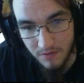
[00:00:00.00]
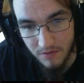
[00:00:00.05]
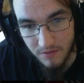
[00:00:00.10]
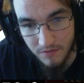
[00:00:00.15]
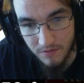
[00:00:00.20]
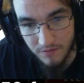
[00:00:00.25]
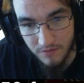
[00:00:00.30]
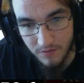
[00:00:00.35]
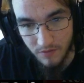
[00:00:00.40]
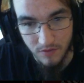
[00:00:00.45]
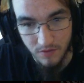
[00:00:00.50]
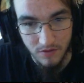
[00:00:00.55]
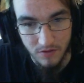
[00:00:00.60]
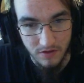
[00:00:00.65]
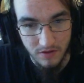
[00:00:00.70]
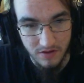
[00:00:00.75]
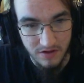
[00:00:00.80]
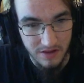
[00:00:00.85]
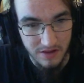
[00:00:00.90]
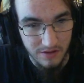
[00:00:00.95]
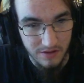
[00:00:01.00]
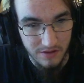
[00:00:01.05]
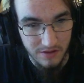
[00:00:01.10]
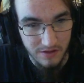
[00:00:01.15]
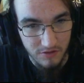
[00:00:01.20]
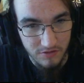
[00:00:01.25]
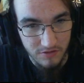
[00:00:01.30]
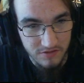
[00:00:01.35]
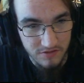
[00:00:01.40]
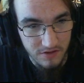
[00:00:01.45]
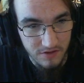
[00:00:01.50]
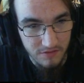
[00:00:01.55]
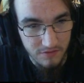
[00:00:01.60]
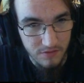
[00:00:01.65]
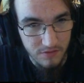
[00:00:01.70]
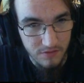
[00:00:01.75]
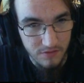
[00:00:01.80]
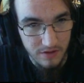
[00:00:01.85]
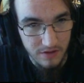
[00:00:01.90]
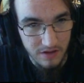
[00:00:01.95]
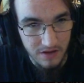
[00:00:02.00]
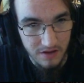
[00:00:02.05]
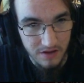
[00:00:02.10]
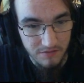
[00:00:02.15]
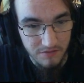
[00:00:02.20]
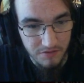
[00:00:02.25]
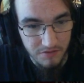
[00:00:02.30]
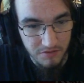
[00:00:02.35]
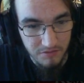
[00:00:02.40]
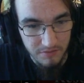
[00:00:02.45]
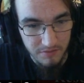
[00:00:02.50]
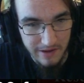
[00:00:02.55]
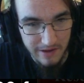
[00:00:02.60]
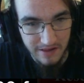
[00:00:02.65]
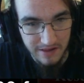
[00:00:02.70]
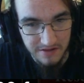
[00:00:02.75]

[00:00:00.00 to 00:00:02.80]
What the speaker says: for dealing with their stuff, we have 3 Palace